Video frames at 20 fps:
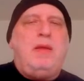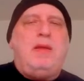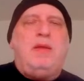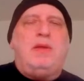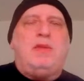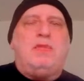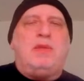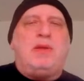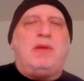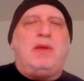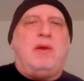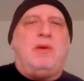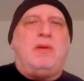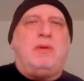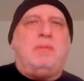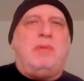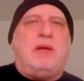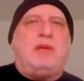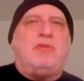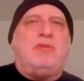ricotta,
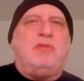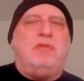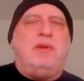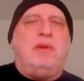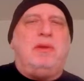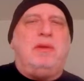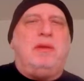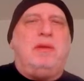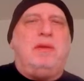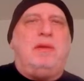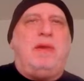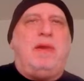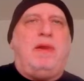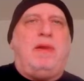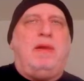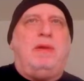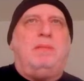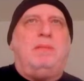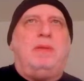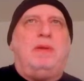mozzarella,
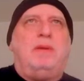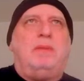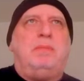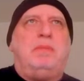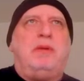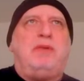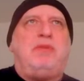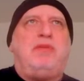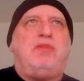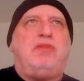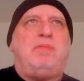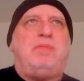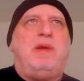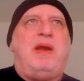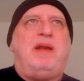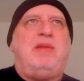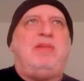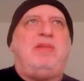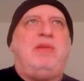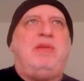a bunch of
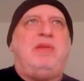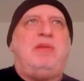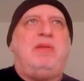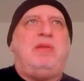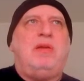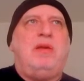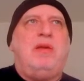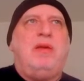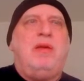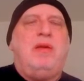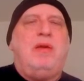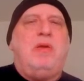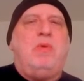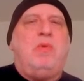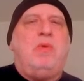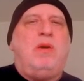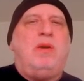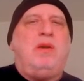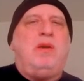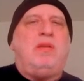spices.
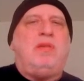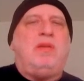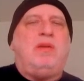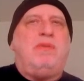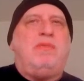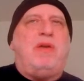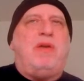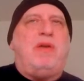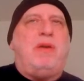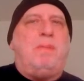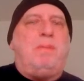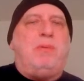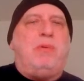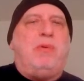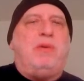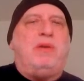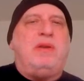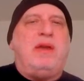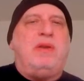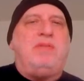One is very
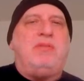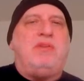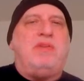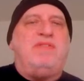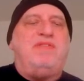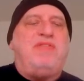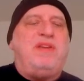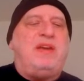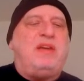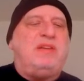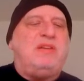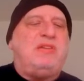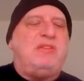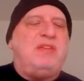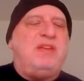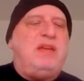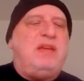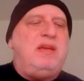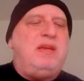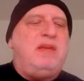important to have is a fennel
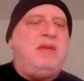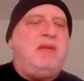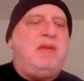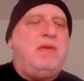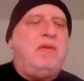seed.